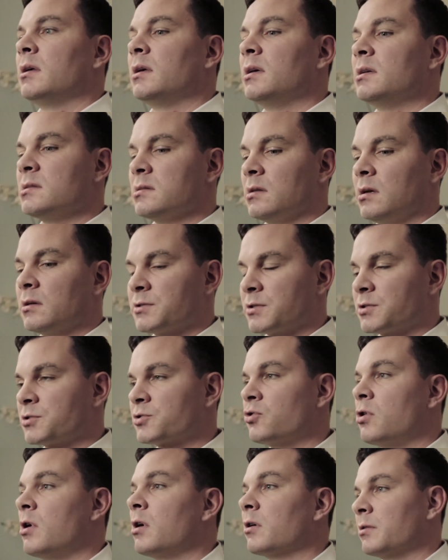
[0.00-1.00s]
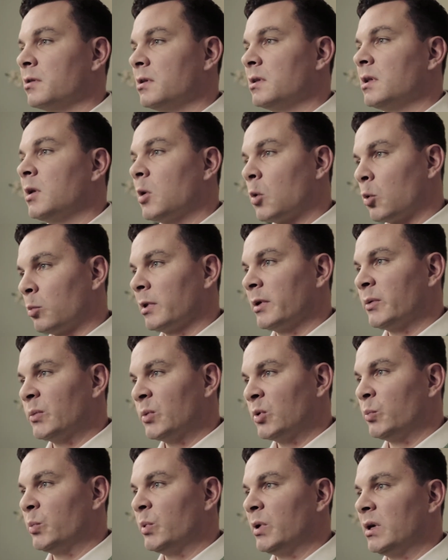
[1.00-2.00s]
his lungs are stronger than they normally
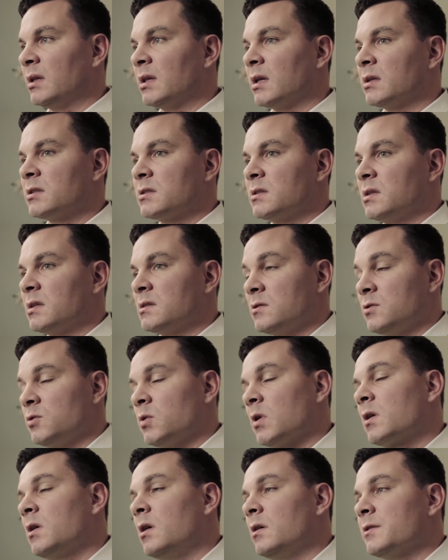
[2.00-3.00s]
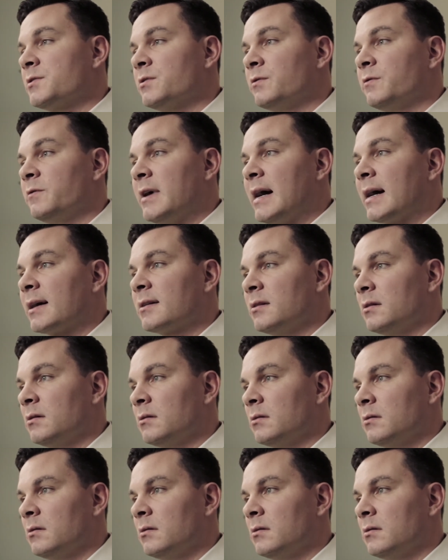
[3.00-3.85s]
would be." And that's a drug called surfactant.